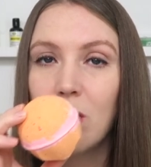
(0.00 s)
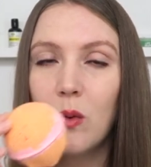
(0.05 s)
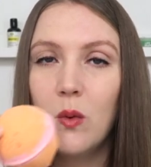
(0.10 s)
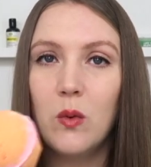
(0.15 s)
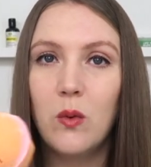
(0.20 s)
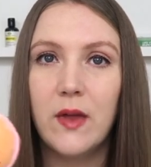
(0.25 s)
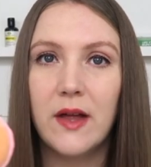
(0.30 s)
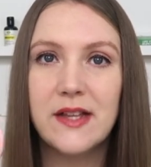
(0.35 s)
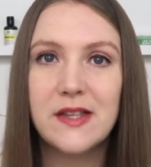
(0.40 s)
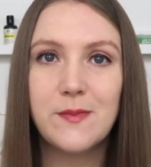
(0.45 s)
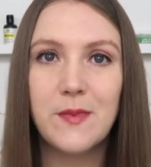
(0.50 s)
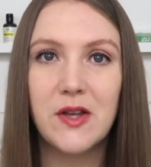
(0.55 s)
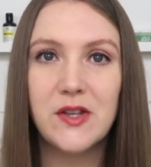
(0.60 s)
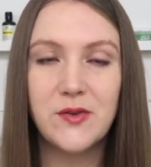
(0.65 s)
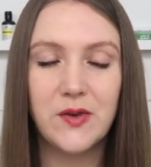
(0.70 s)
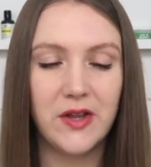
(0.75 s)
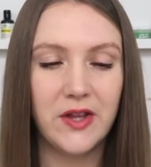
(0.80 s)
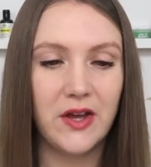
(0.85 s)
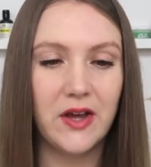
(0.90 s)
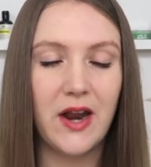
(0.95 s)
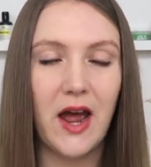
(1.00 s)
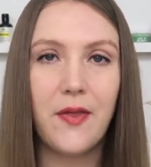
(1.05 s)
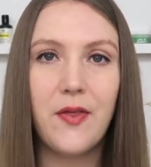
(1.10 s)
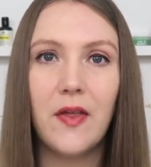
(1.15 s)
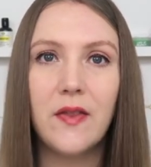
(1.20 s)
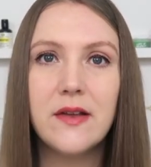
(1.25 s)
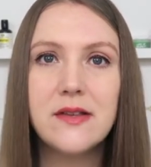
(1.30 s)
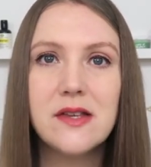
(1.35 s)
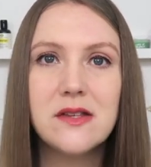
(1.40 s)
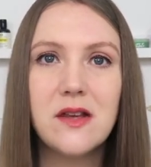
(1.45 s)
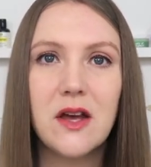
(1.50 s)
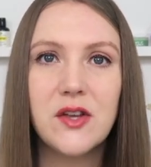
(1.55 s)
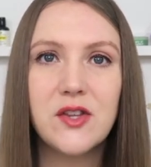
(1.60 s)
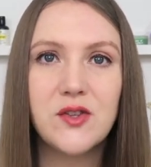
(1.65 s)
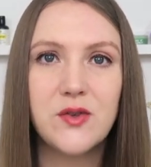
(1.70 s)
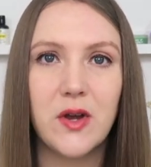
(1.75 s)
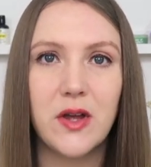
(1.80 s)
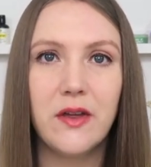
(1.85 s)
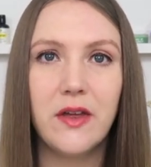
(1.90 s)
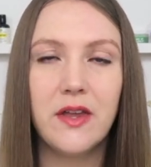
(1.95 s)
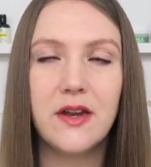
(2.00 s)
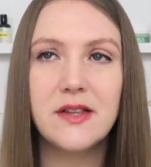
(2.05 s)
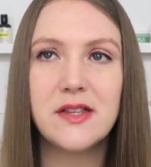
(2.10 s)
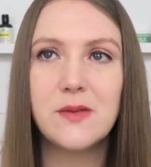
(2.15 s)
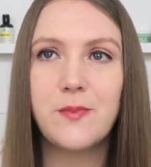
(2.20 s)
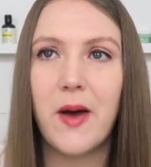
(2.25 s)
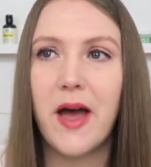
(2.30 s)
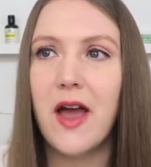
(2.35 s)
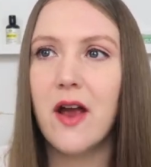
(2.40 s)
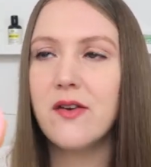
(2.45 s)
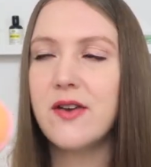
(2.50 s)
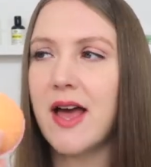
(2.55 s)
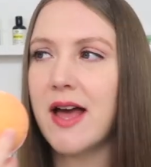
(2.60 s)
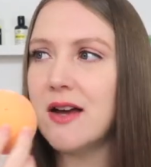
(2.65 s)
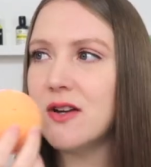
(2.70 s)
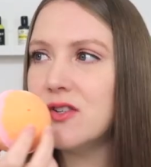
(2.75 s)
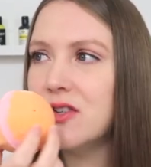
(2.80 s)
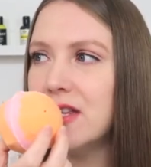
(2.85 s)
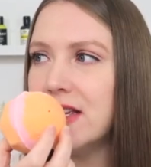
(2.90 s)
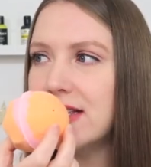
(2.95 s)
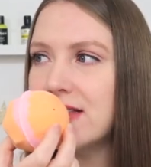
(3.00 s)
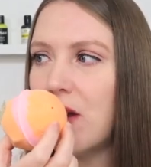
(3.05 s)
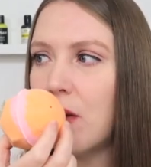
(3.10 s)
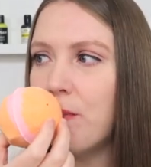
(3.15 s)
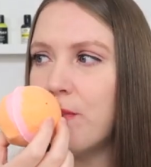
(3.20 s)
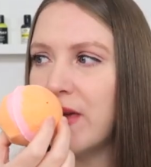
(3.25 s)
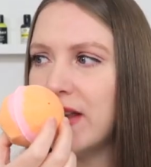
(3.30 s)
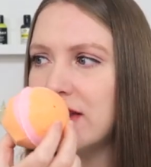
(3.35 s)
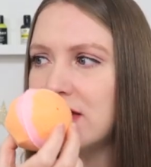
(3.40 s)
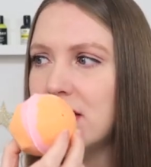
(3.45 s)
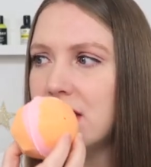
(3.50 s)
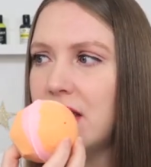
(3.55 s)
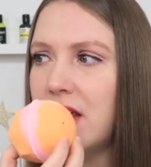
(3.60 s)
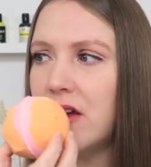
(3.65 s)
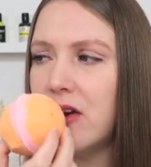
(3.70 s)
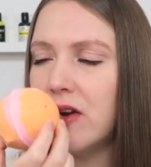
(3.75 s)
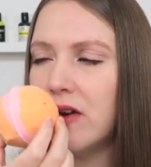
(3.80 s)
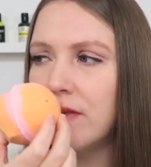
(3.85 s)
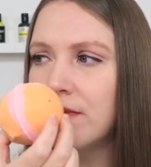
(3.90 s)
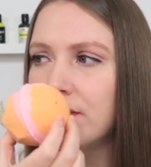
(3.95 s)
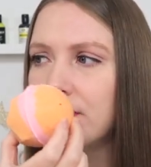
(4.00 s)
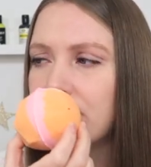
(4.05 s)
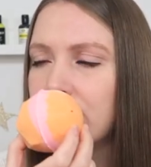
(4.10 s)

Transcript: Ooh, that smells really good. I think this is Australian inspired. Actually, is that mint in here?